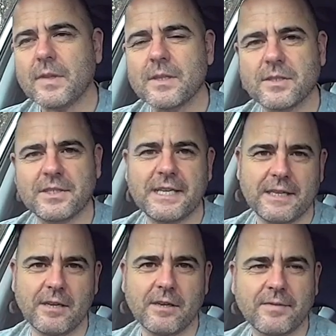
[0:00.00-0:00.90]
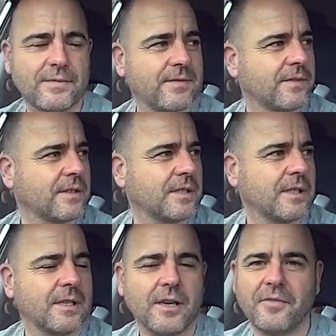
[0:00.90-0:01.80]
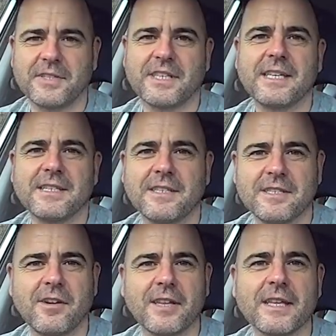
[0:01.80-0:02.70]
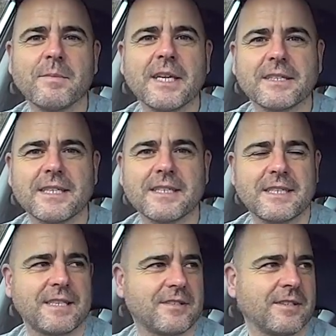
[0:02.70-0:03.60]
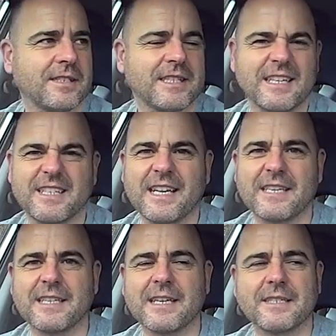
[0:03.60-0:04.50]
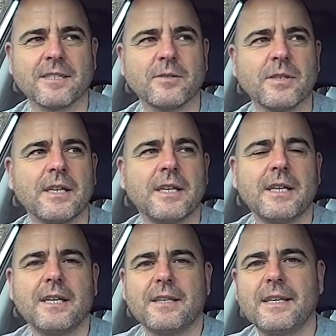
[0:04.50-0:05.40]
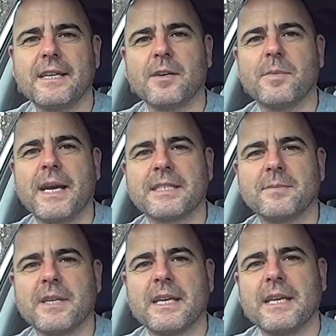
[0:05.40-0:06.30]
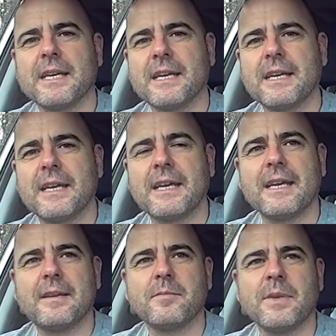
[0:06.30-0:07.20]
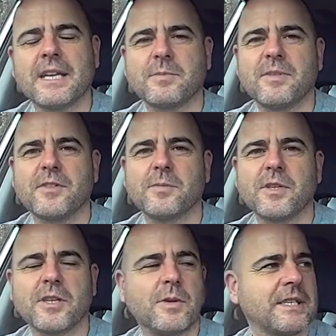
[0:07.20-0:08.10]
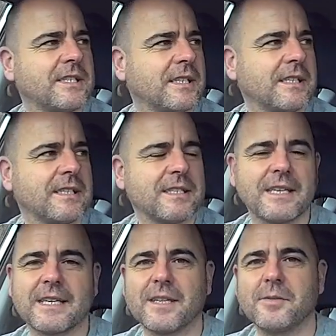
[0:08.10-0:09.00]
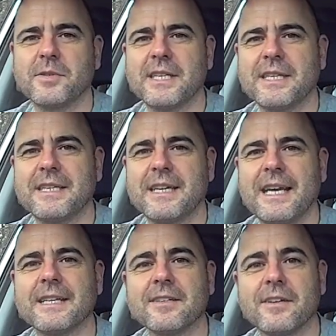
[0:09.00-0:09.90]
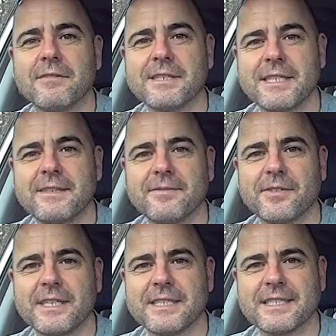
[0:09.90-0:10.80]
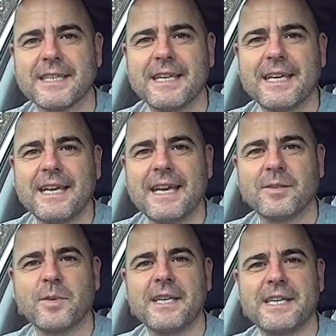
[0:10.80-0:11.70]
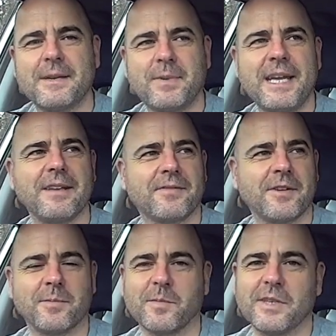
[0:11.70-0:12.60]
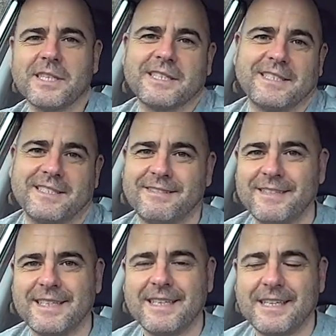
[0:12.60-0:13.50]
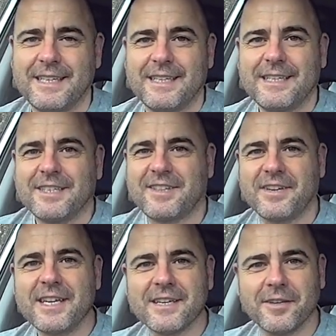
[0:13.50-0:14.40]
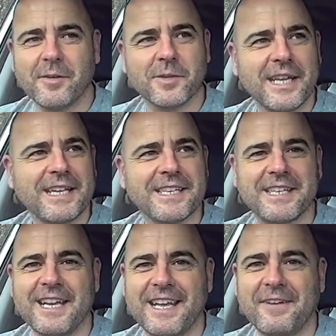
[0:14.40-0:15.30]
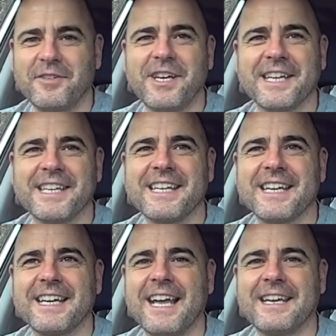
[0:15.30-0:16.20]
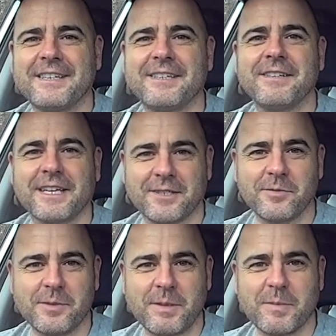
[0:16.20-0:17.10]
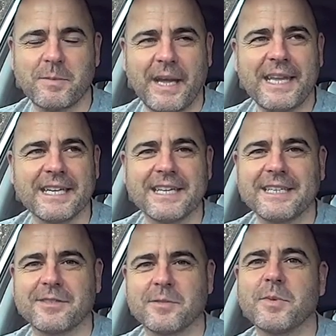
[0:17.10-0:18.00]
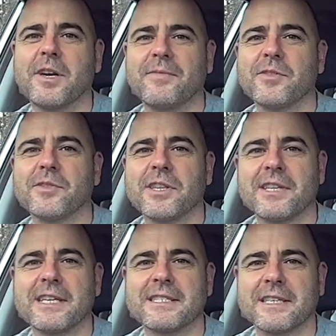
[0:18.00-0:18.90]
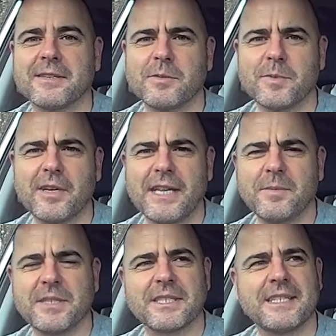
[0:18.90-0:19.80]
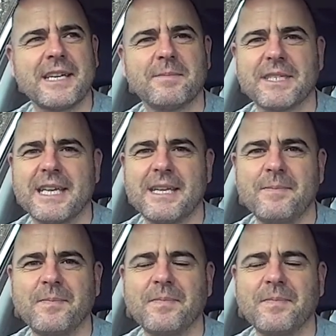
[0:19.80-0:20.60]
So I sent that off. Obviously it's all emails these days, so it only takes like a day or two. They got back to me, asked me a few more questions, including had I got a receipt it and where did I buy it from. Well, it's 3 year old at the end of the day. I have no idea. I do remember buying it because we bought a few other things. I think we bought elements at the same time.